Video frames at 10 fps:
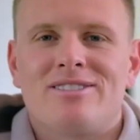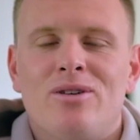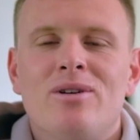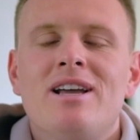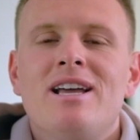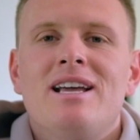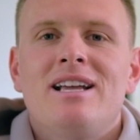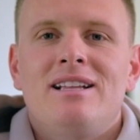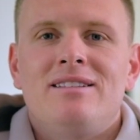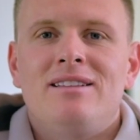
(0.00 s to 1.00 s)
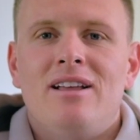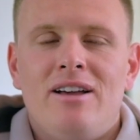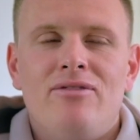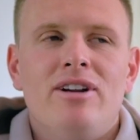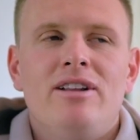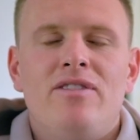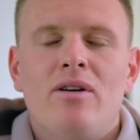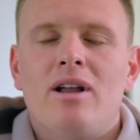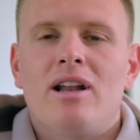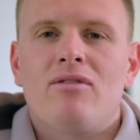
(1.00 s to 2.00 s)
so it really
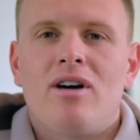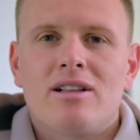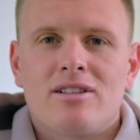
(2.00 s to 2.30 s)
felt like the right